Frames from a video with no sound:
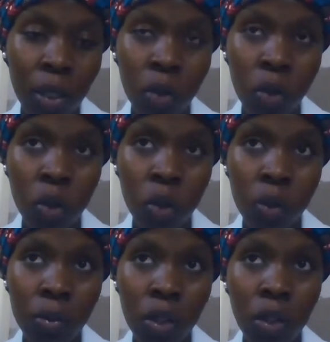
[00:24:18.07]

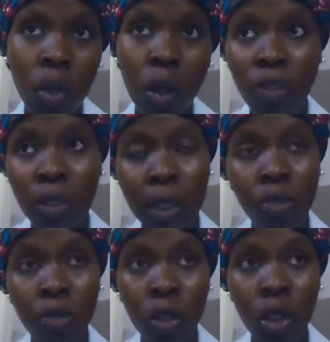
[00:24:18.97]
So, hopefully
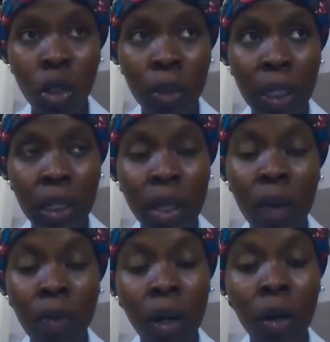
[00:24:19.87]
in future we get to
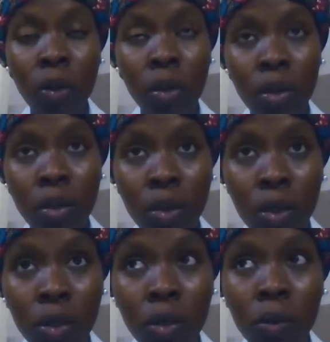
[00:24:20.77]
have our own,
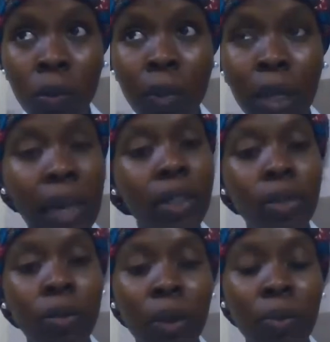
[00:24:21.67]

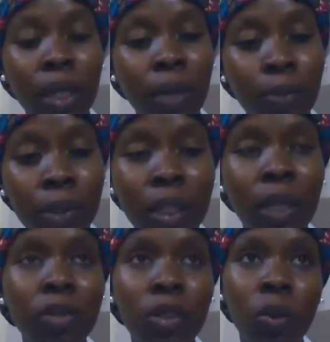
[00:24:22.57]
gallery where we can put
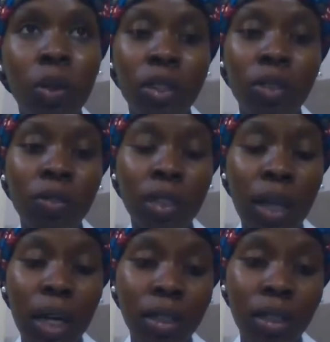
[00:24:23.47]
out the works of these
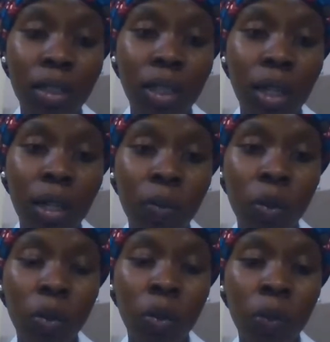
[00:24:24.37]
artists that,
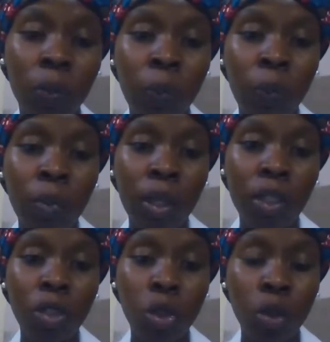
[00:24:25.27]

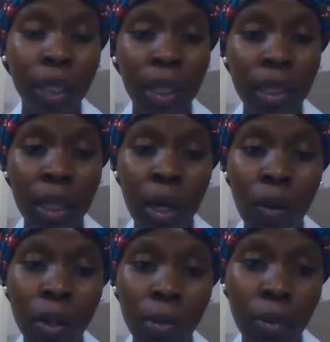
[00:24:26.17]
showcase at
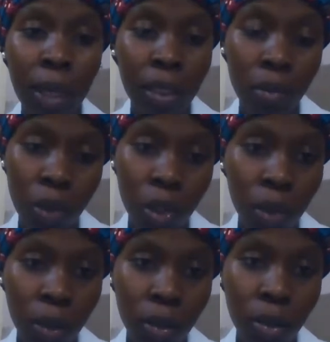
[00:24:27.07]
our
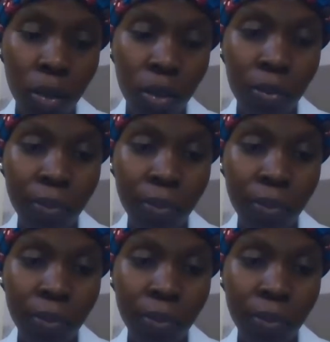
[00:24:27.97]
exhibitions.